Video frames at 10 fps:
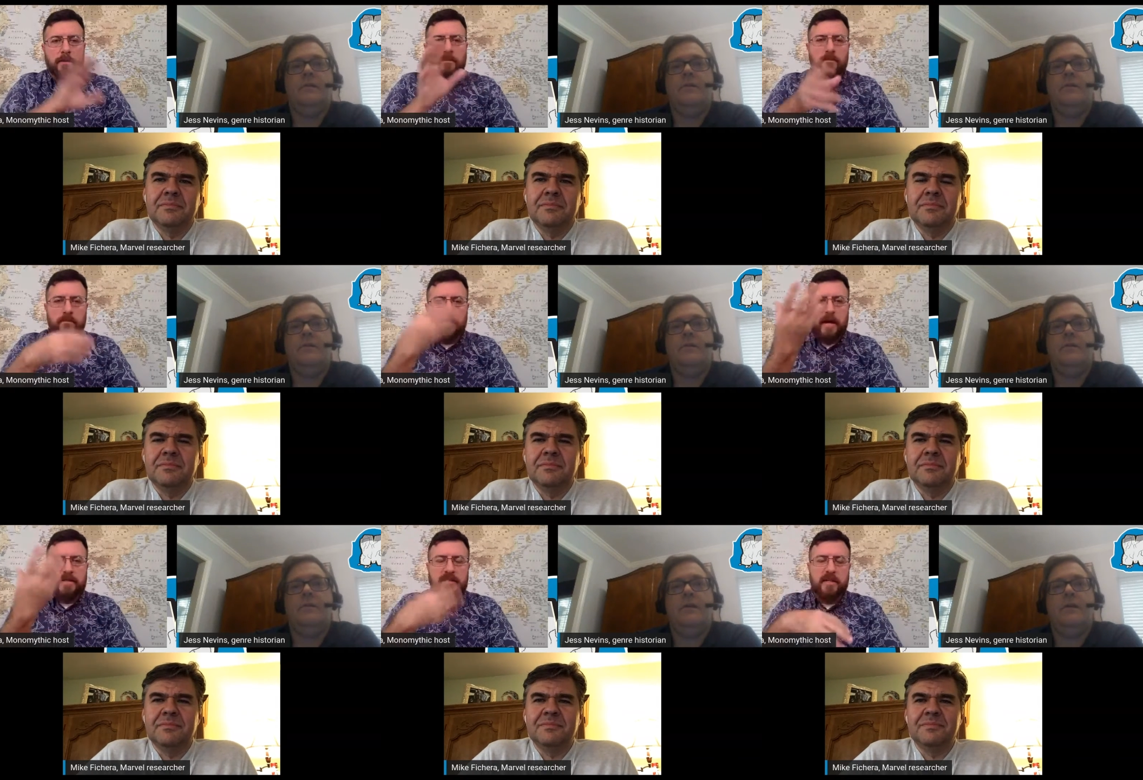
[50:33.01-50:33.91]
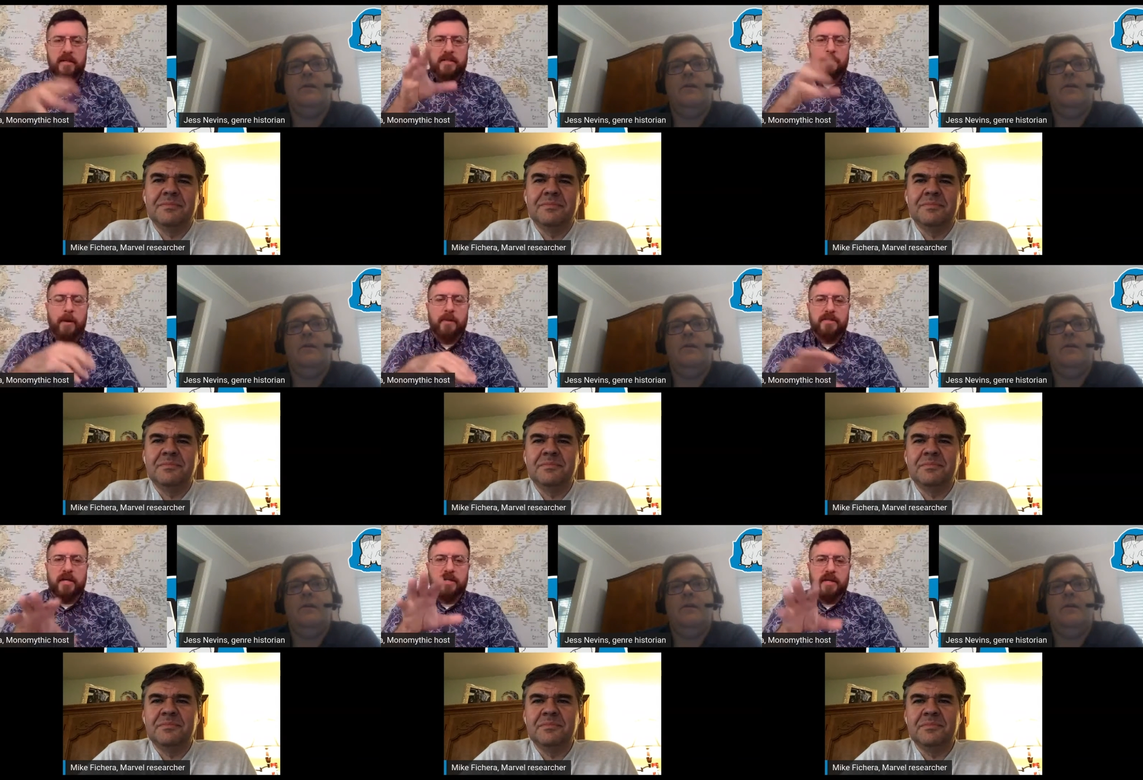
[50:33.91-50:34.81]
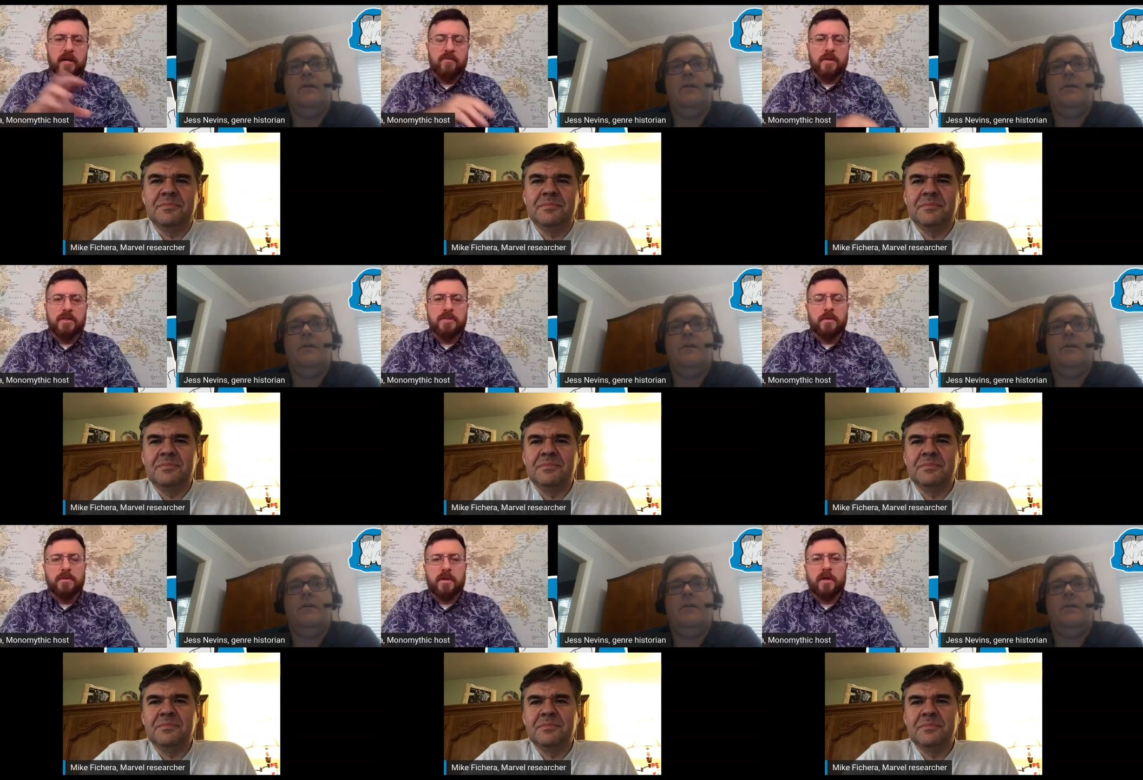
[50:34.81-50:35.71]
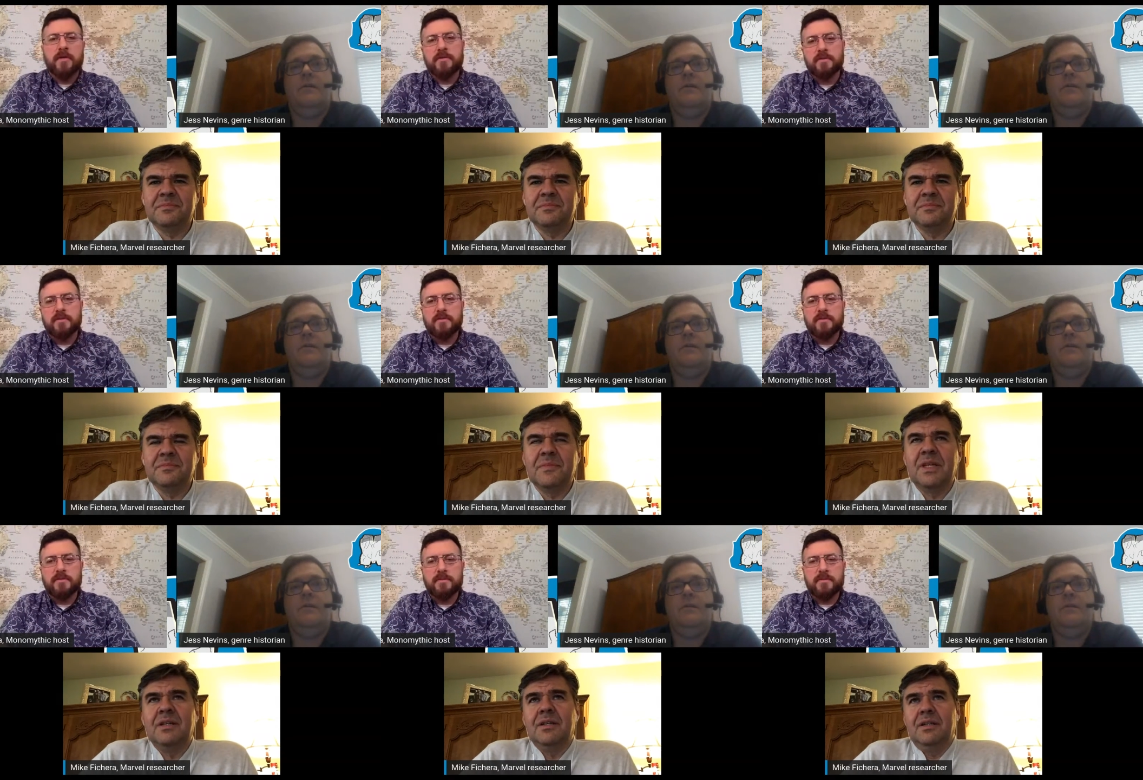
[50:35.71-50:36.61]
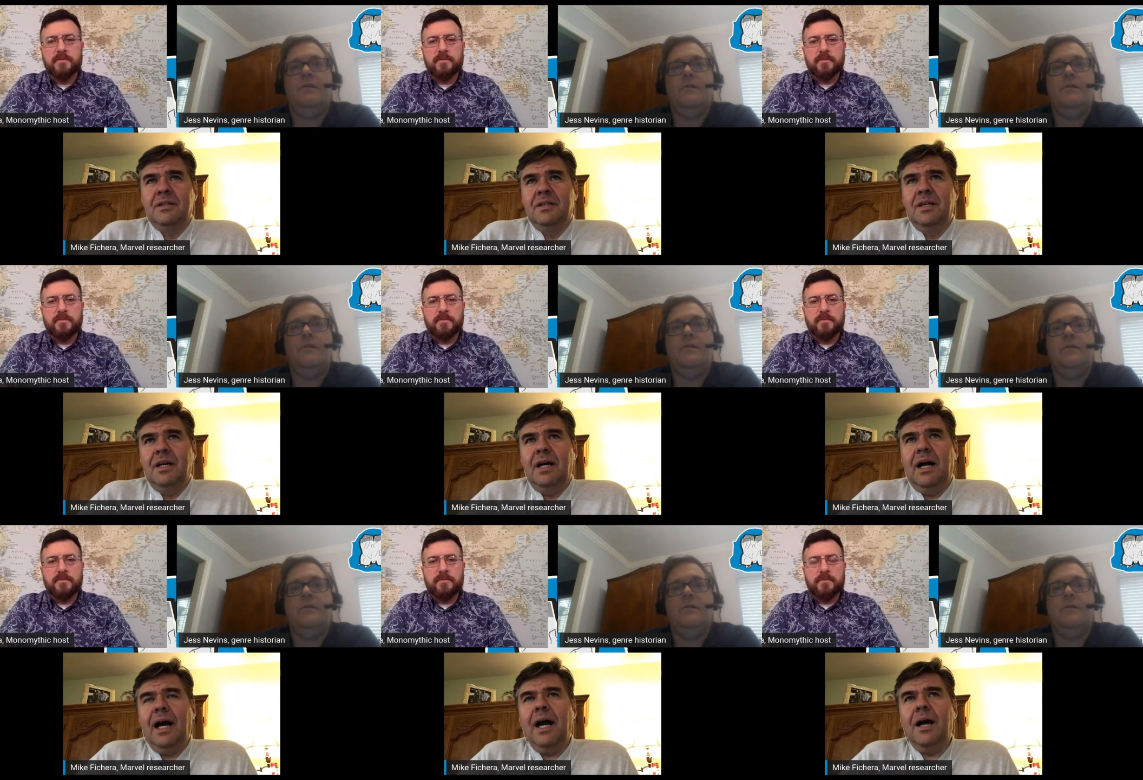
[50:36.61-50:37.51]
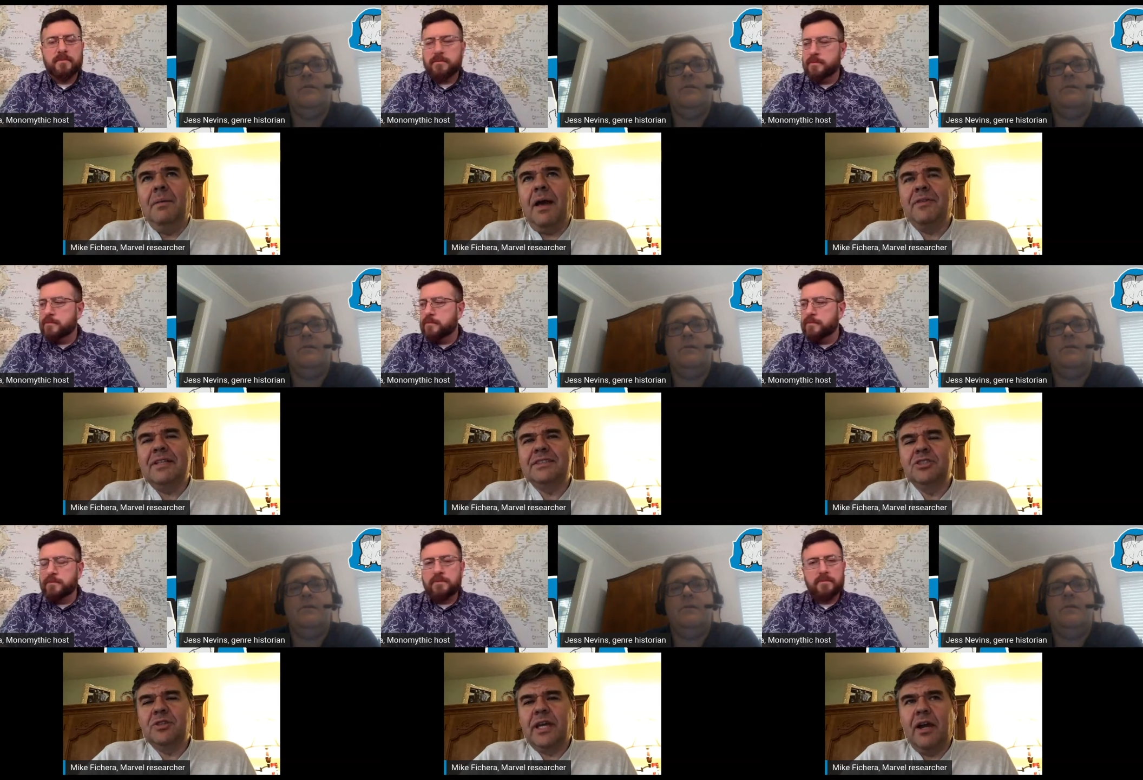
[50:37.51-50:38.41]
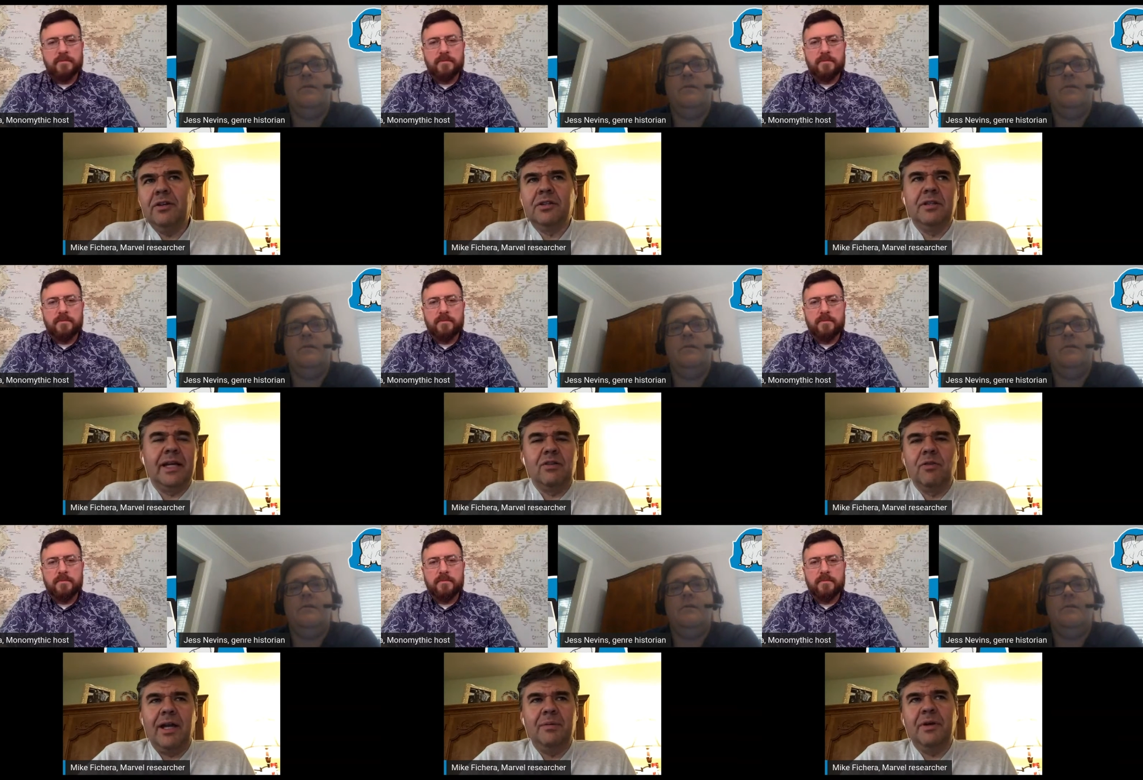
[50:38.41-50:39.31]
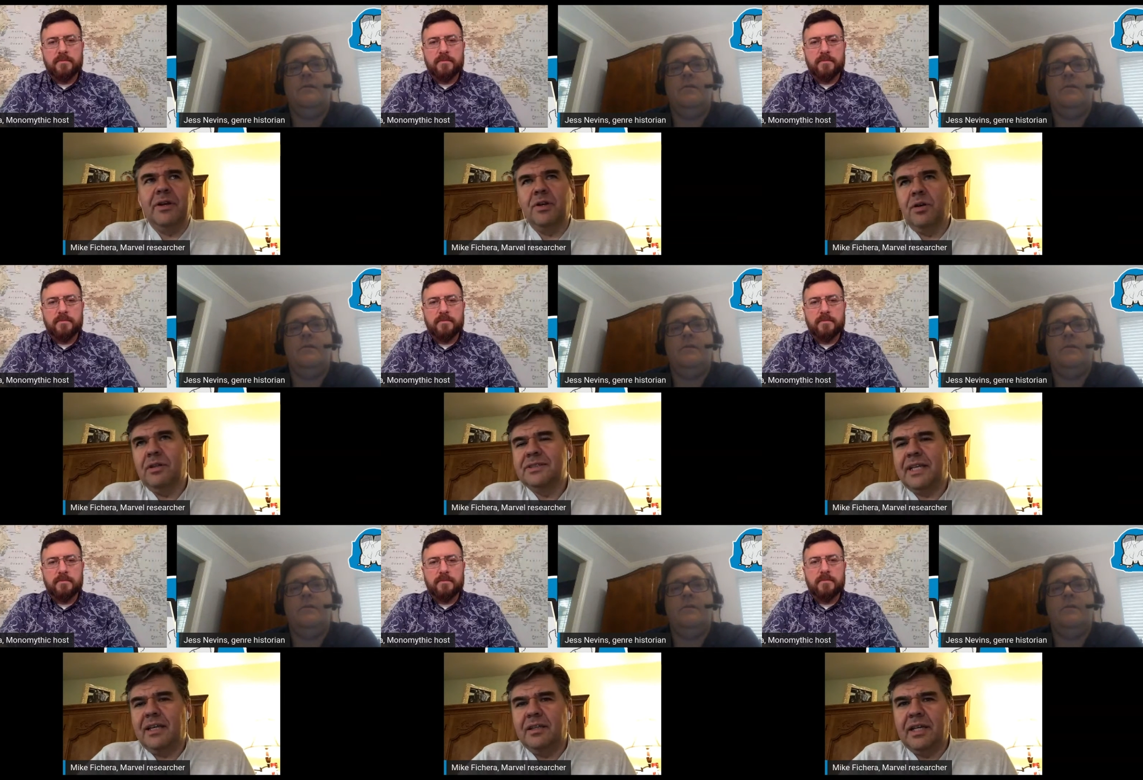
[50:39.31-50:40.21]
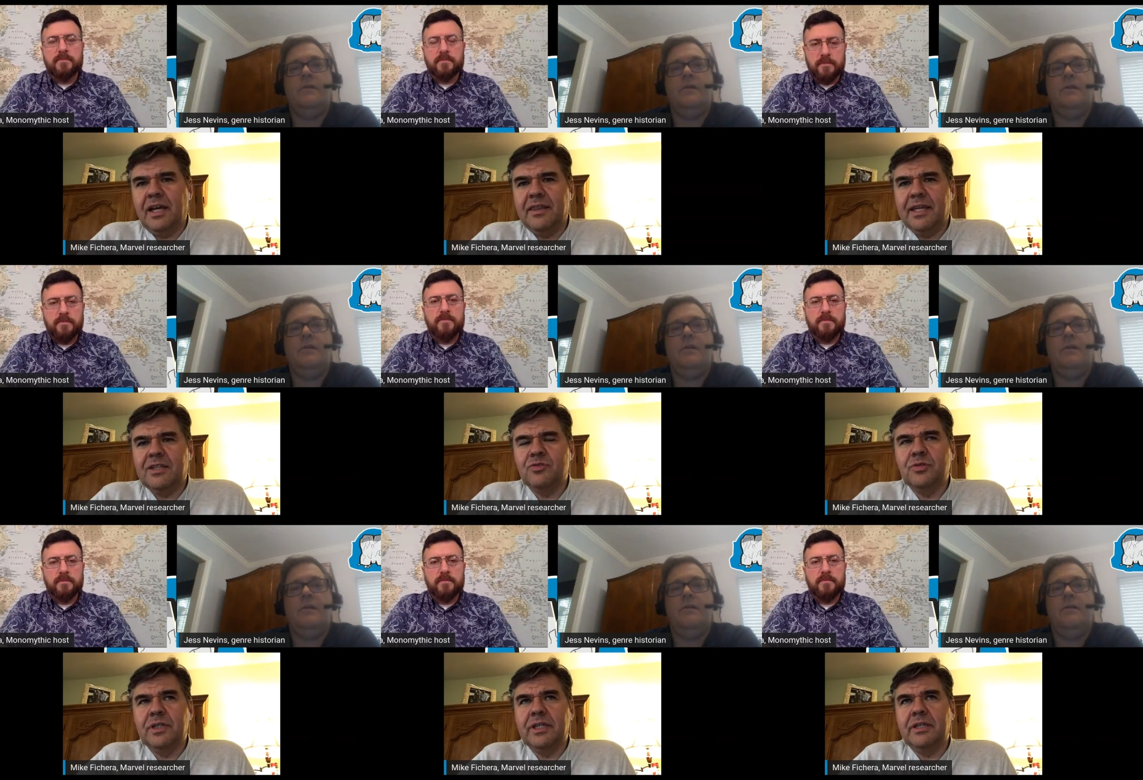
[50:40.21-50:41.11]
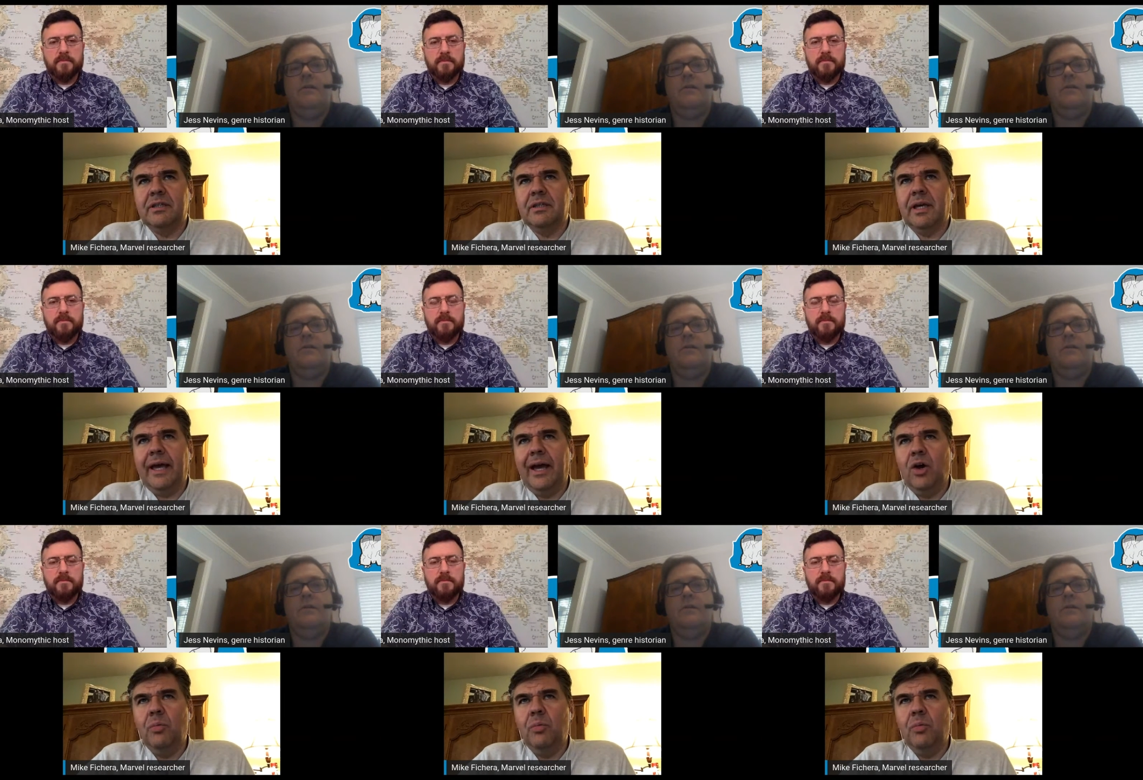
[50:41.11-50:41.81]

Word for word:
Speaker 1: our as a, as a public's idea of what these heroes are?
Speaker 2: Uh, having a central character like a Roddenberry or a Stan Lee, I think, has really